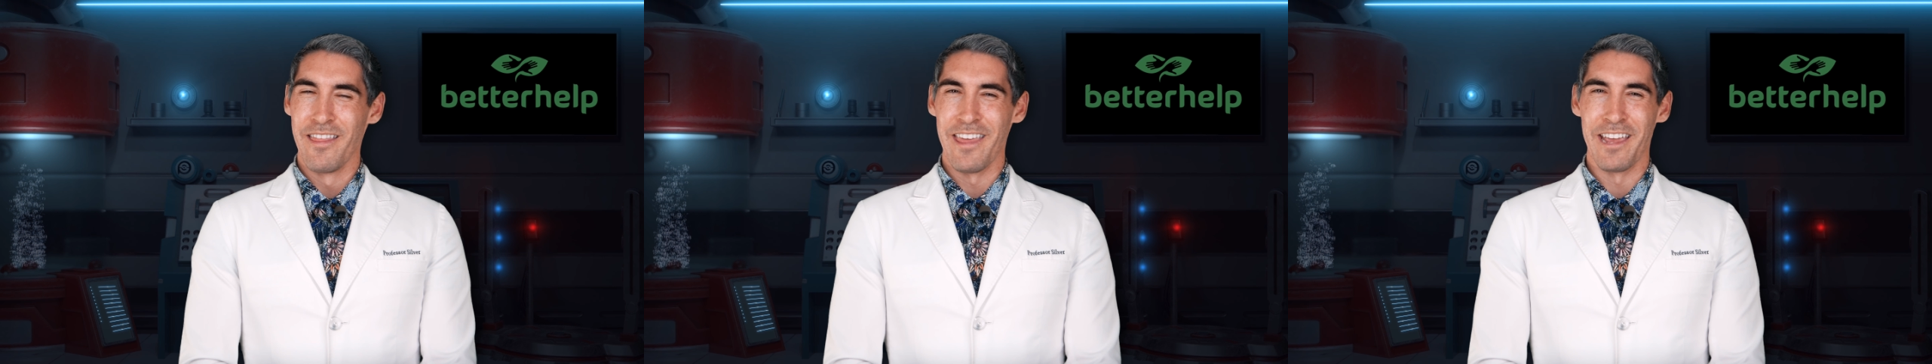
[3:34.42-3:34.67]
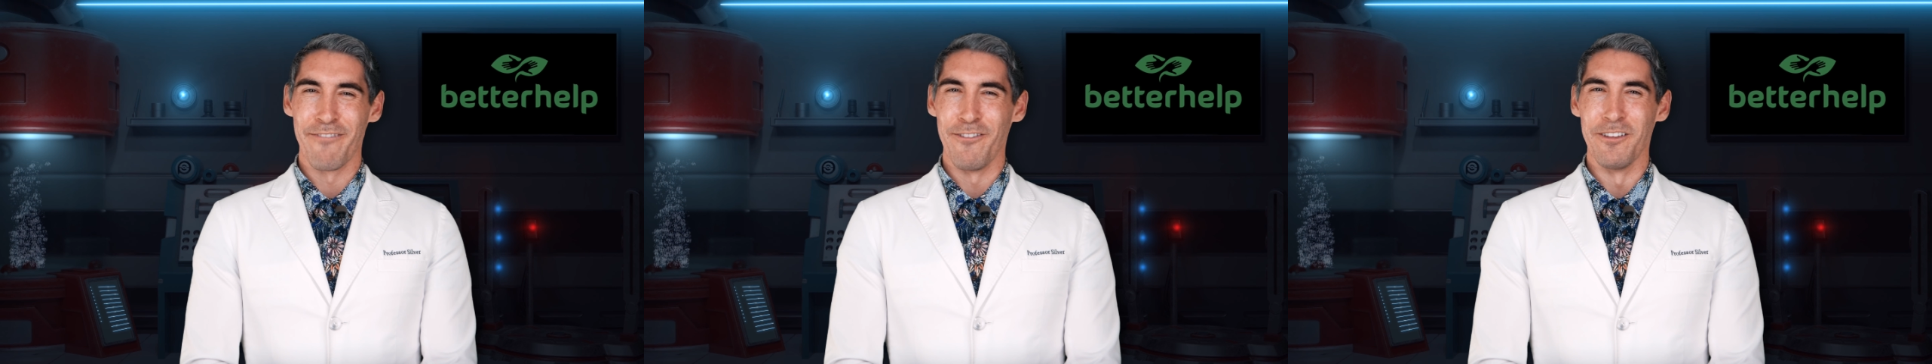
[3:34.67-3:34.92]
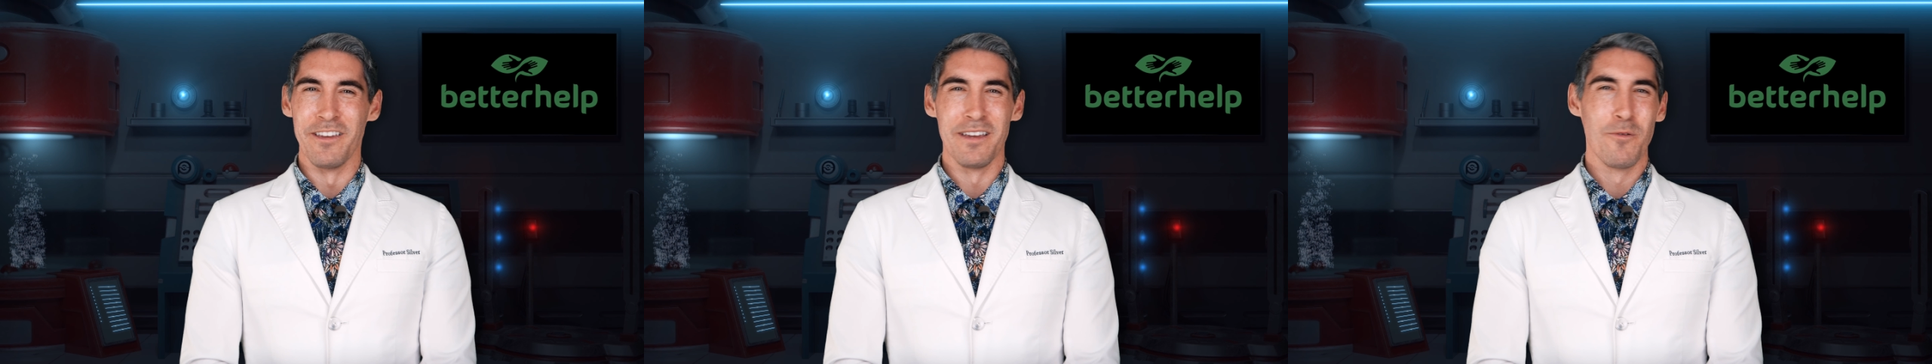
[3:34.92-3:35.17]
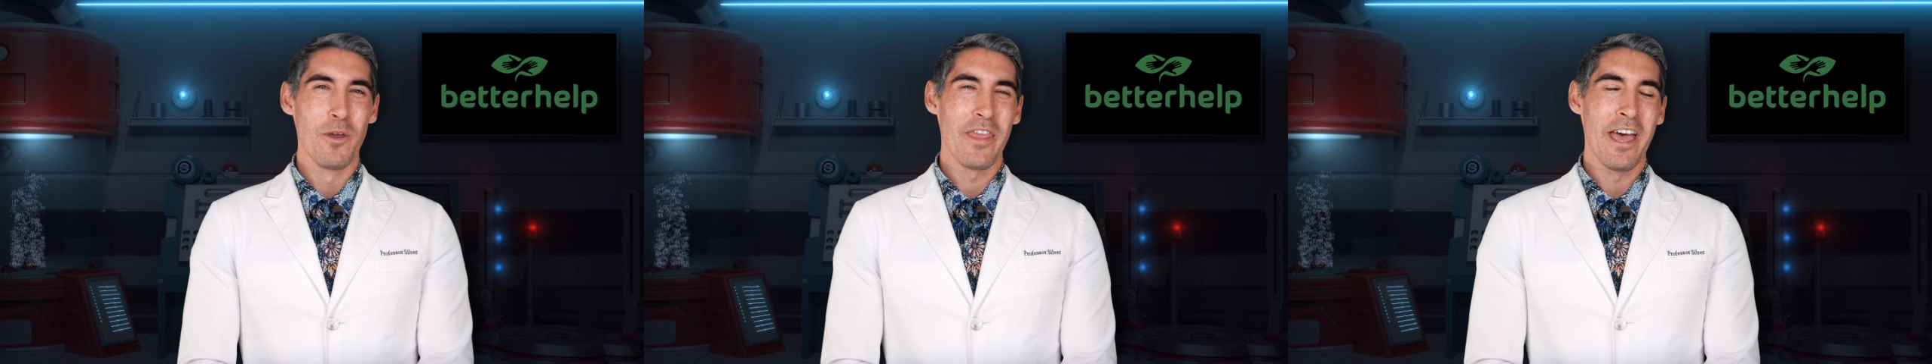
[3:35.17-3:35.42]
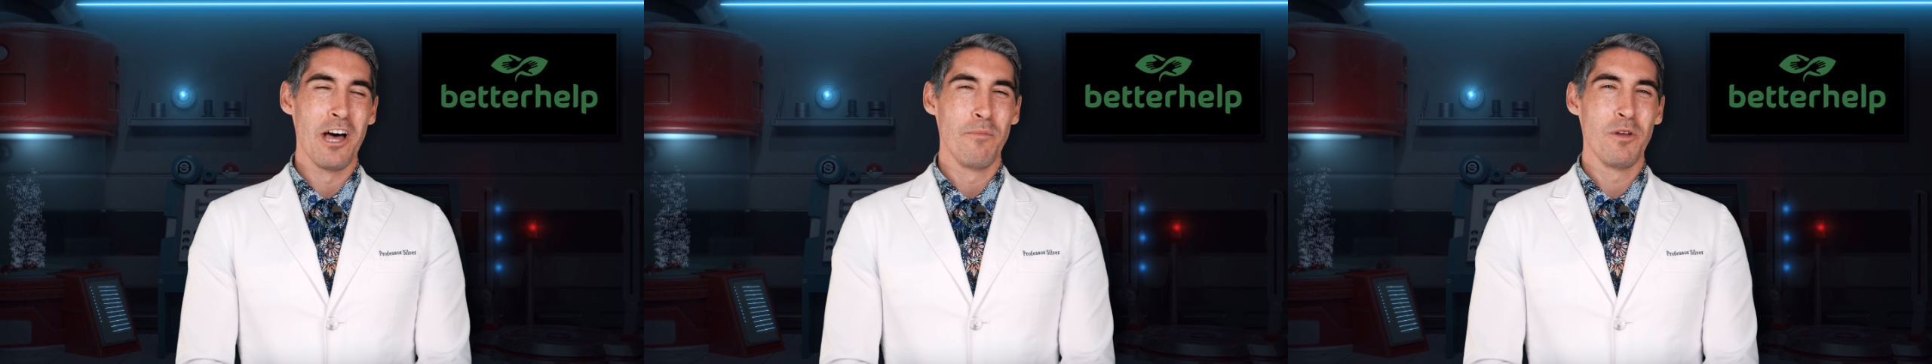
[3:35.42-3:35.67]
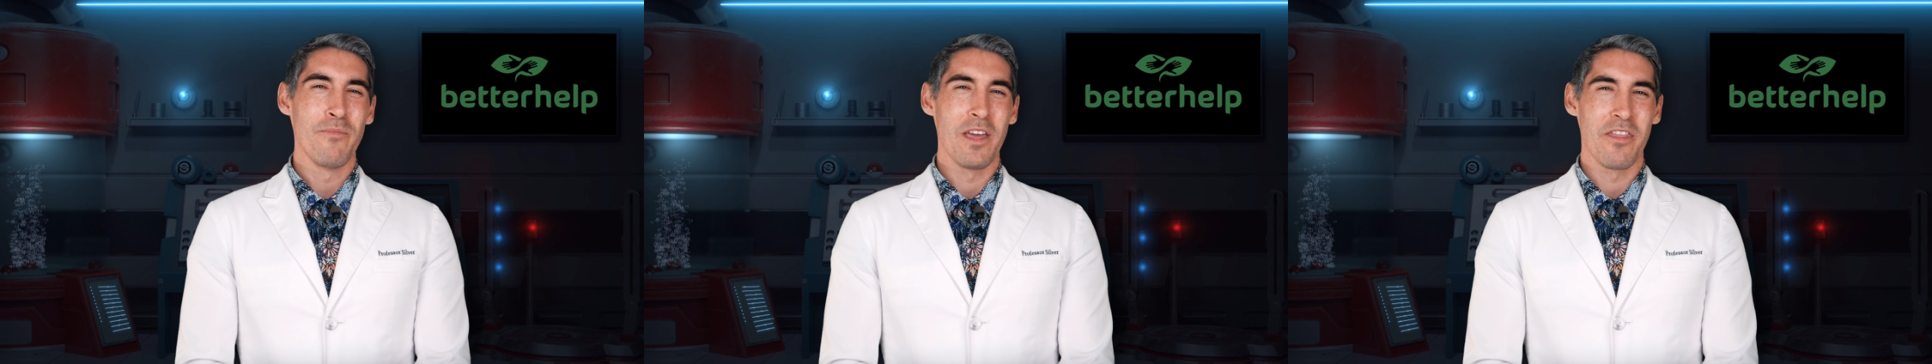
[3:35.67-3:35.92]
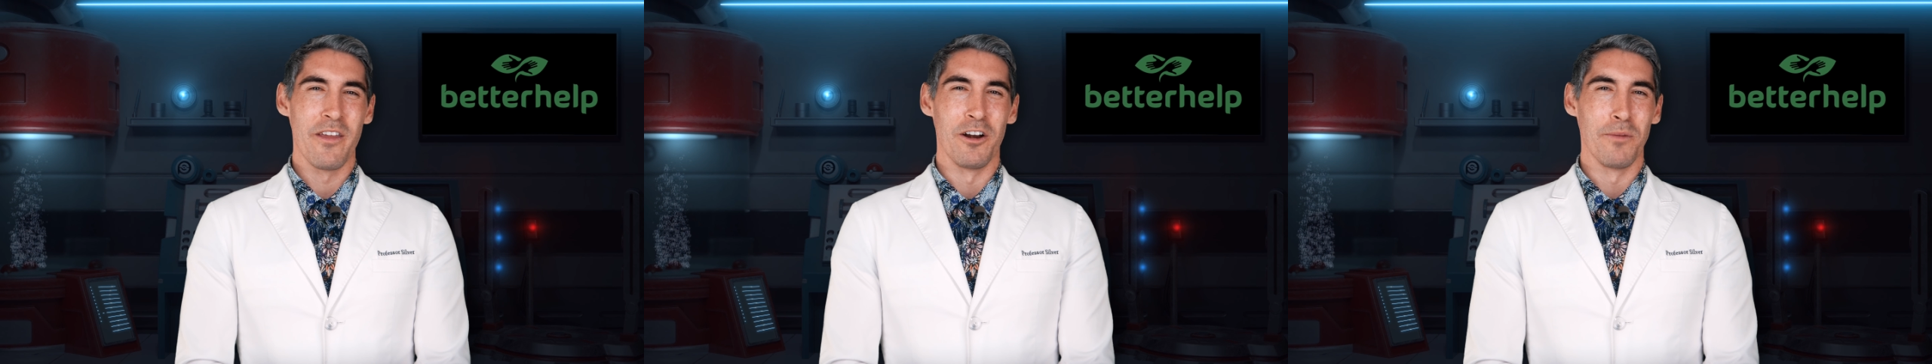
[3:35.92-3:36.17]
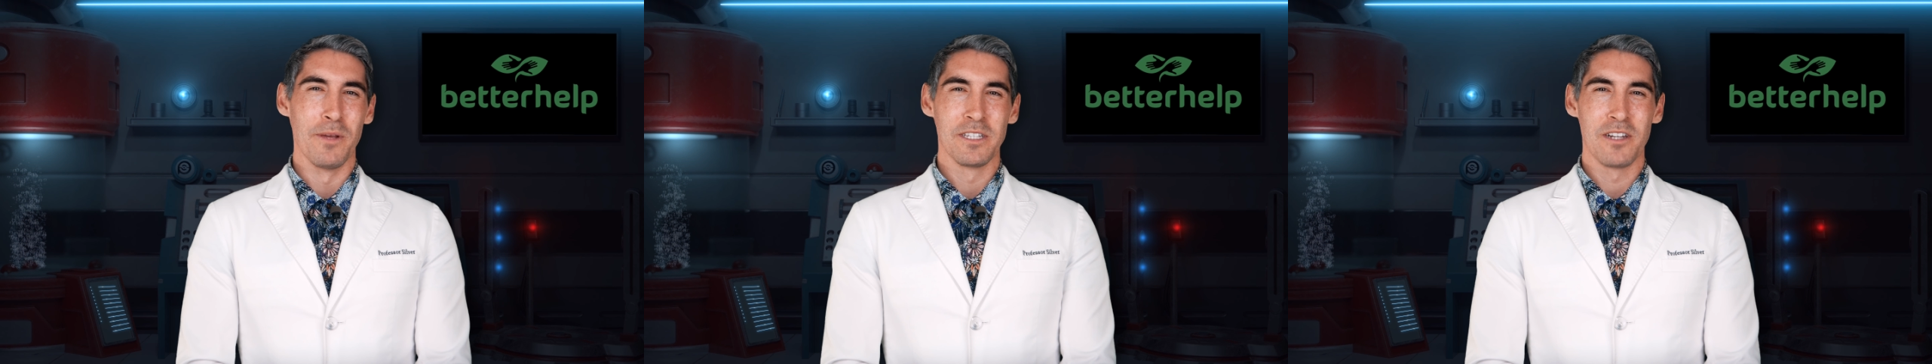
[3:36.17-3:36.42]
Thankfully, with the help of my
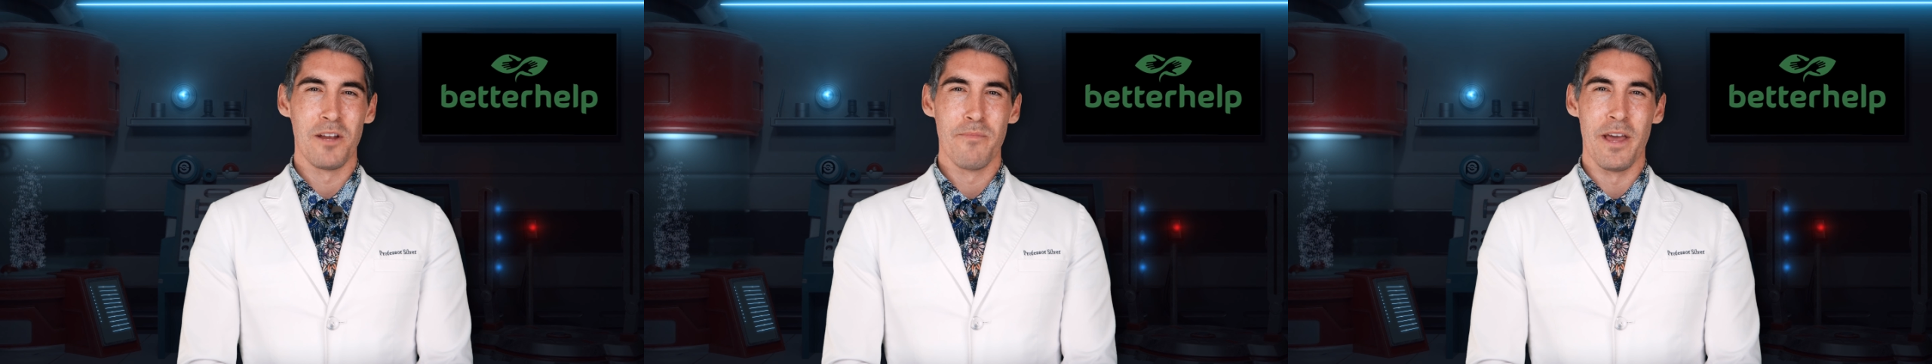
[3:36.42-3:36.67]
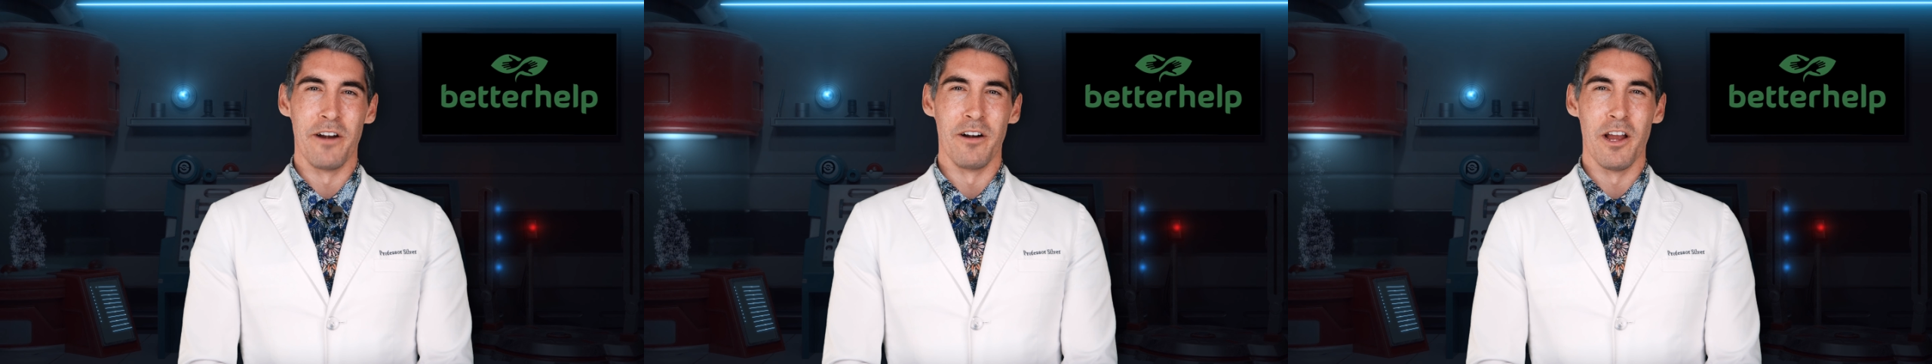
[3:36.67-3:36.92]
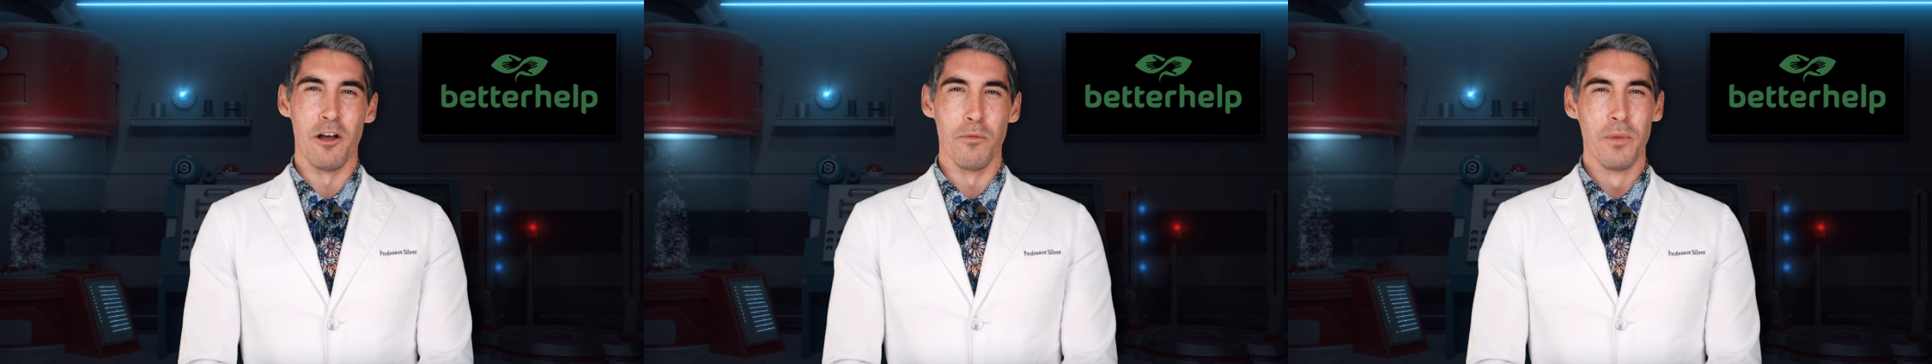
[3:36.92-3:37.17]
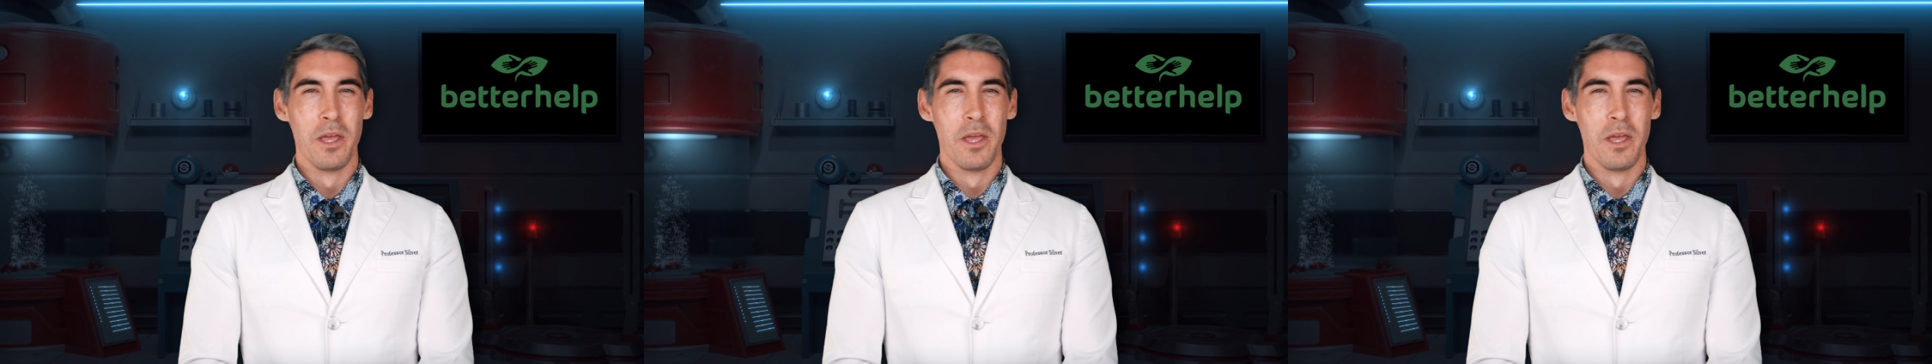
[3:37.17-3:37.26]
therapist on BetterHelp,